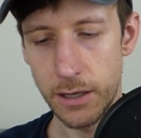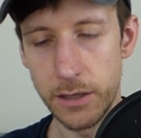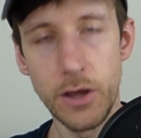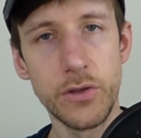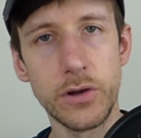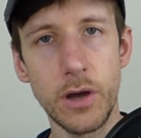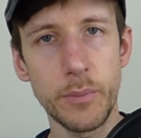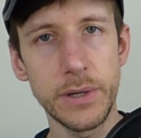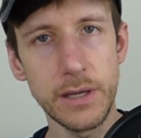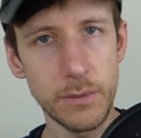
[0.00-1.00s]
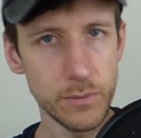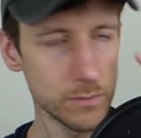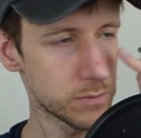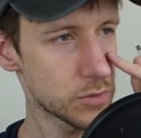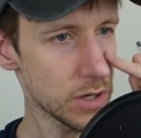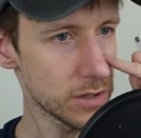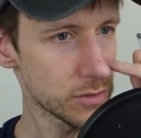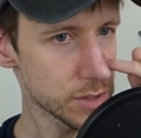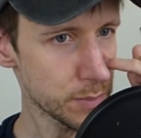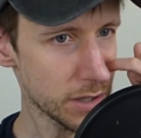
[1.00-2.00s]
Another company I'm trying
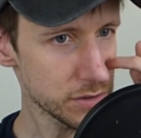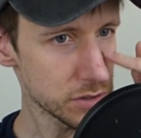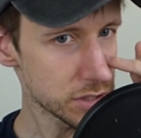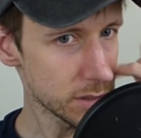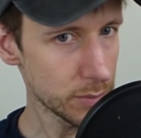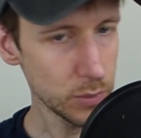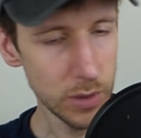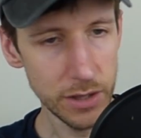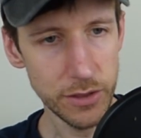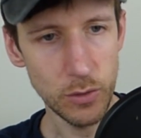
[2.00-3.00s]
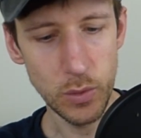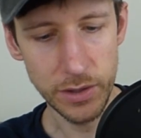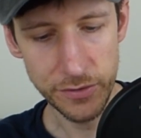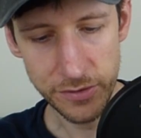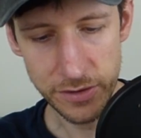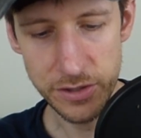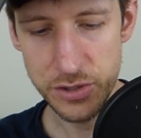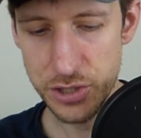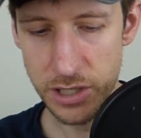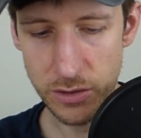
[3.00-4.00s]
to do a sponsorship with. Once
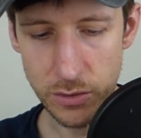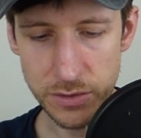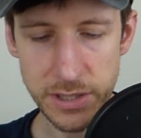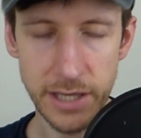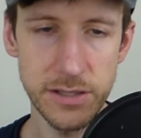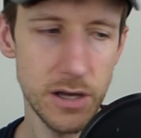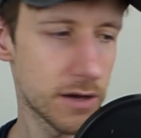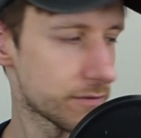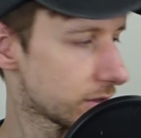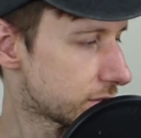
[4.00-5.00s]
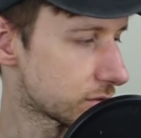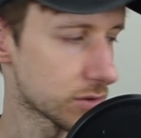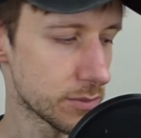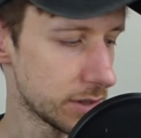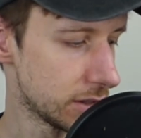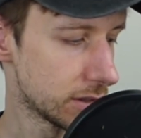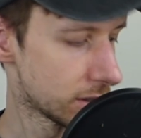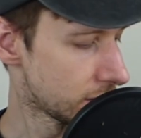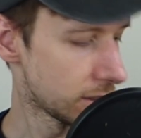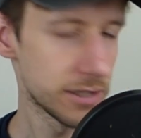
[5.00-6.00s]
this channel takes off, it's going to be
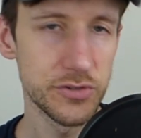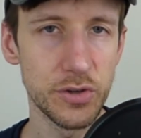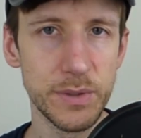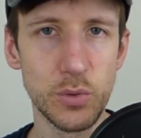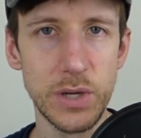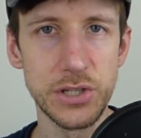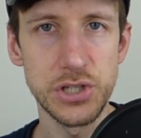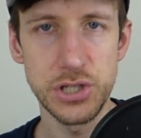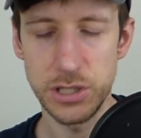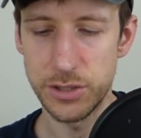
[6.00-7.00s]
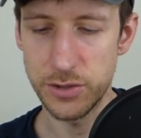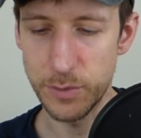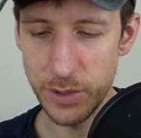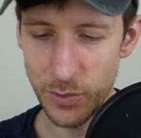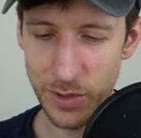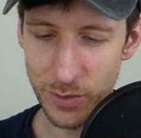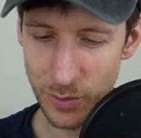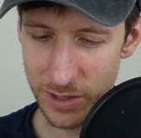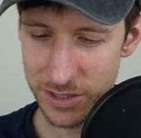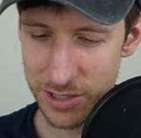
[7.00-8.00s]
rich. It's going to be real
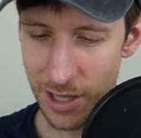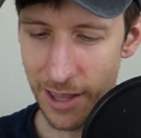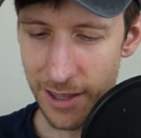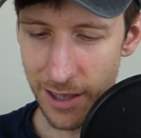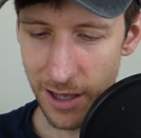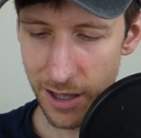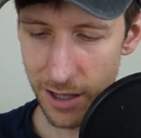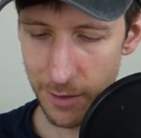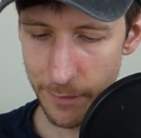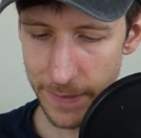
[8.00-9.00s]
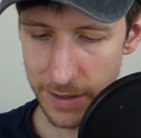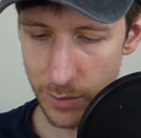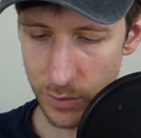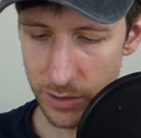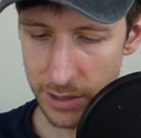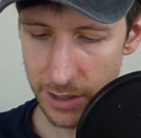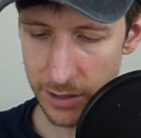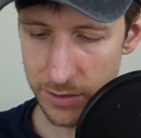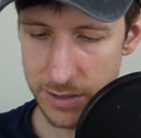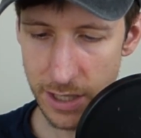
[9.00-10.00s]
rich. Then we're looking at
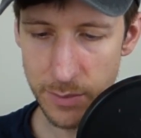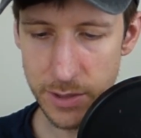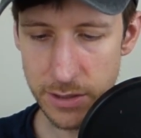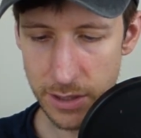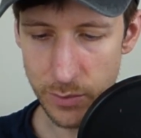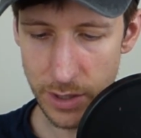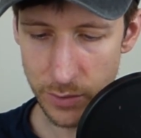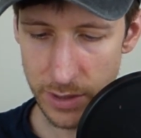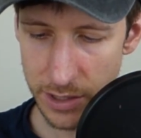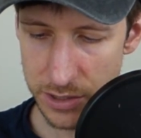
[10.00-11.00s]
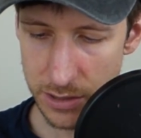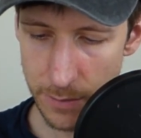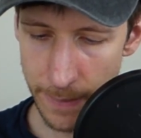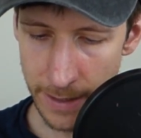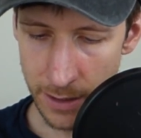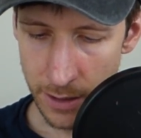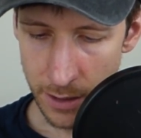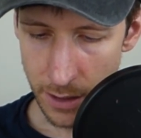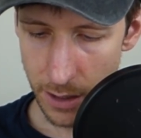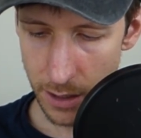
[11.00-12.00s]
entertainment and recreation.
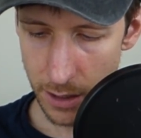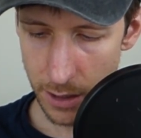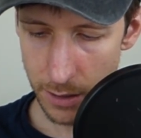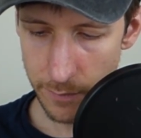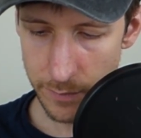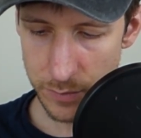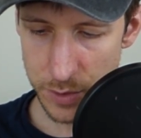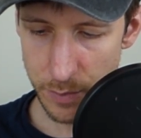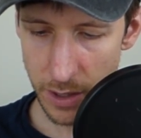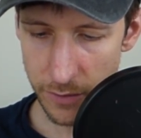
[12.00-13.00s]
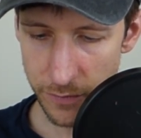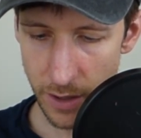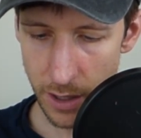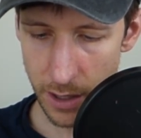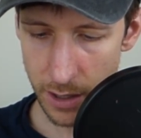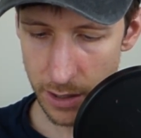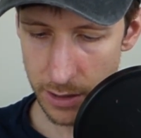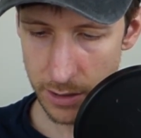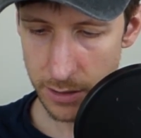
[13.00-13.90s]
Spotify,